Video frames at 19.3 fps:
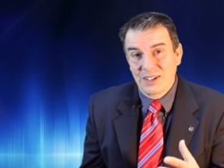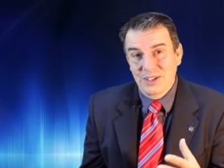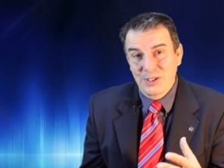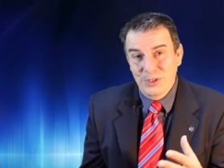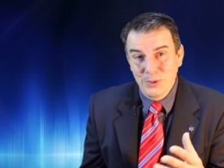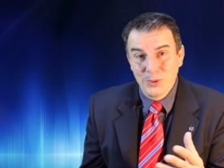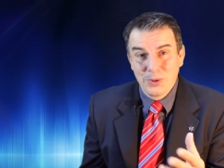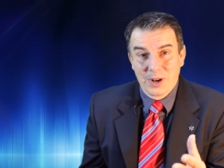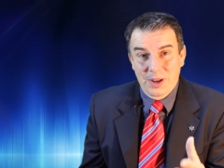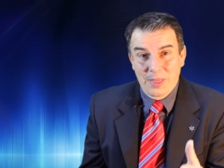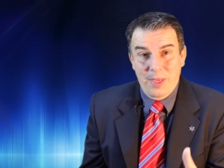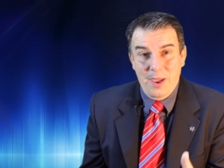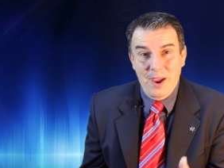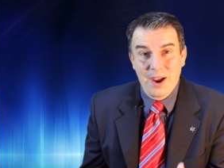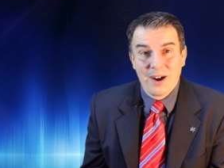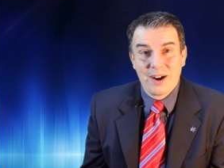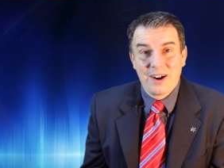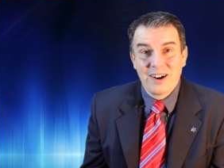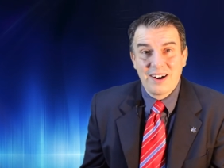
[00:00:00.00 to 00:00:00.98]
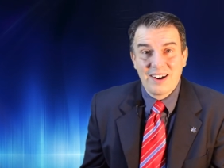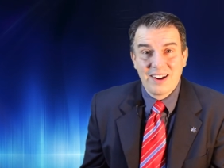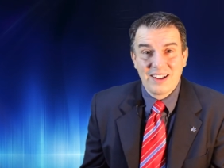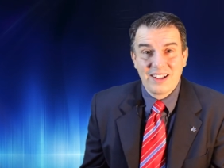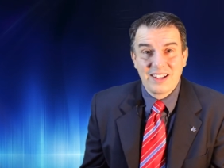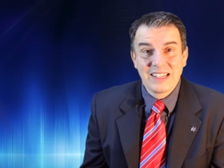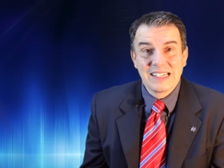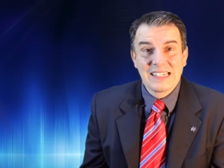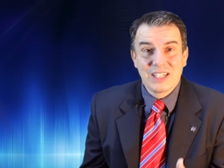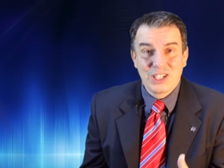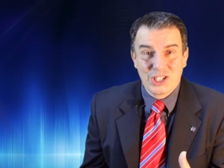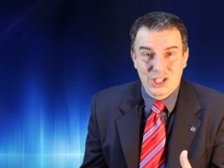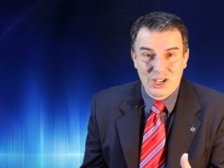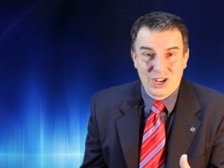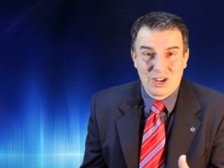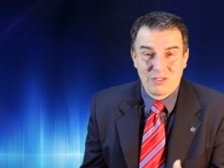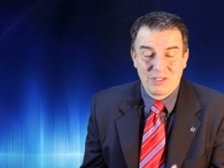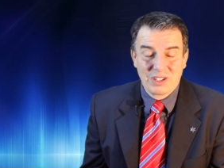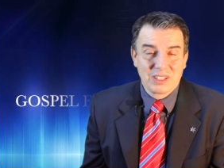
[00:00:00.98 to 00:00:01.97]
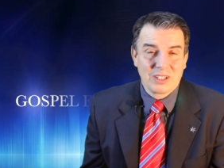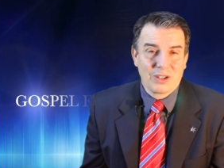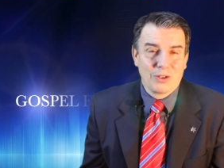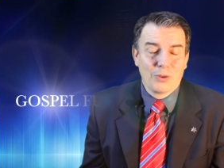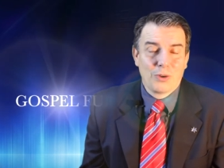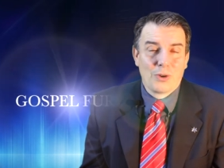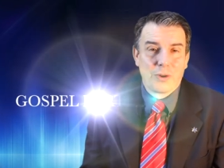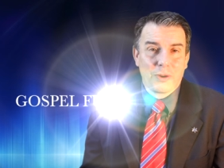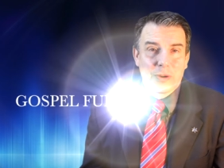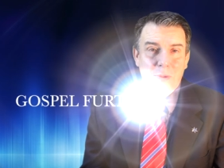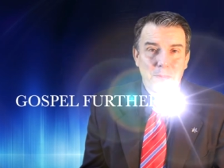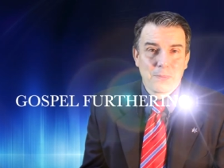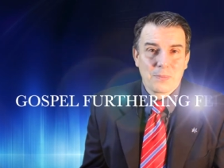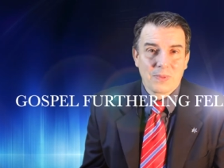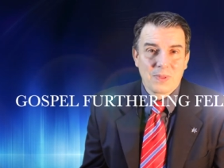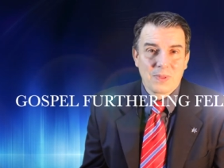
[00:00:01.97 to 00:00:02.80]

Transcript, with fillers: you are there serving the Lord.